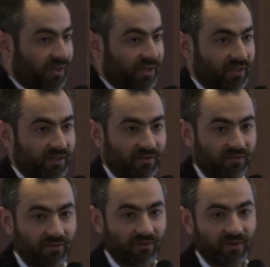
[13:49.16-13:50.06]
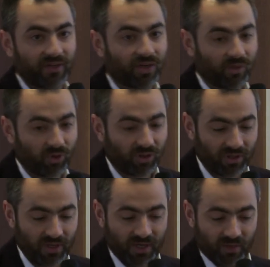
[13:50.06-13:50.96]
very
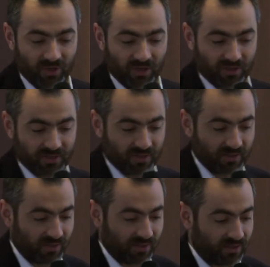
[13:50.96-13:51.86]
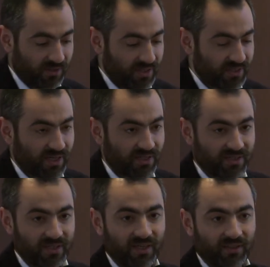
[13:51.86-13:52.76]
valuable, because these are
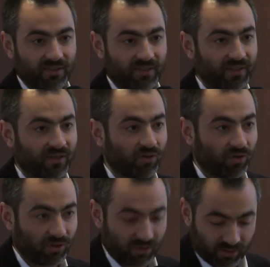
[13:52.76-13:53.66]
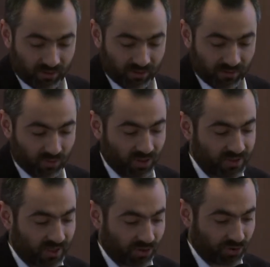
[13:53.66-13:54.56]
300-year-long wooden
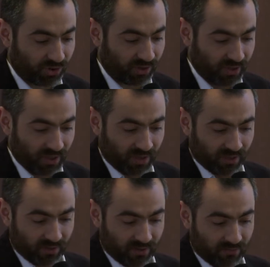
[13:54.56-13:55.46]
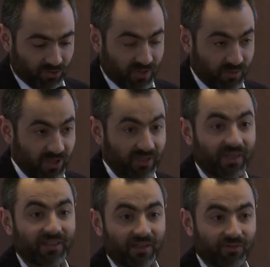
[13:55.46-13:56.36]
structure which was built
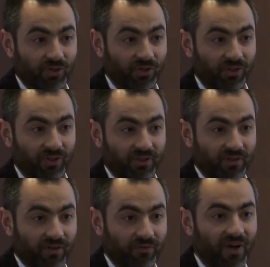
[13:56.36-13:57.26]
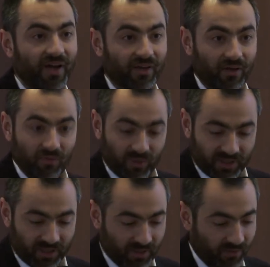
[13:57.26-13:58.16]
right after the fire,
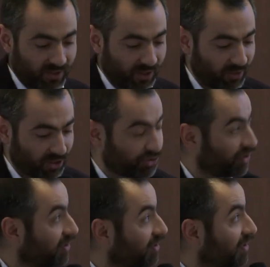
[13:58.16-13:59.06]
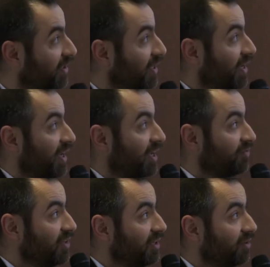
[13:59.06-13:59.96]
what I mentioned.
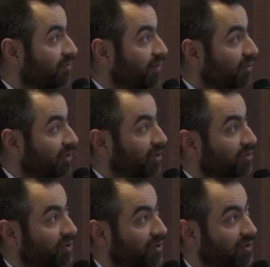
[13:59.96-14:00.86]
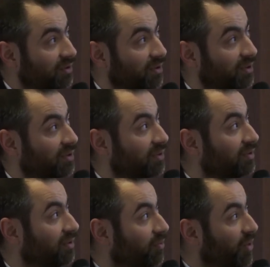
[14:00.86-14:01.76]
And we found out
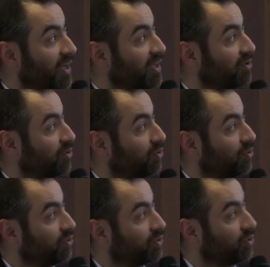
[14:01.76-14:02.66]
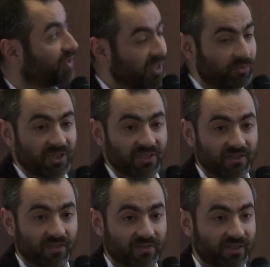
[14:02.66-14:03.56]
a way to keep
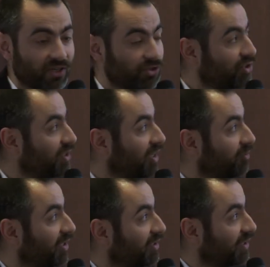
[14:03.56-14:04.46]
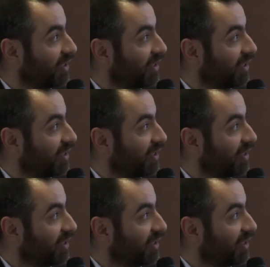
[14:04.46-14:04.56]
this structural element,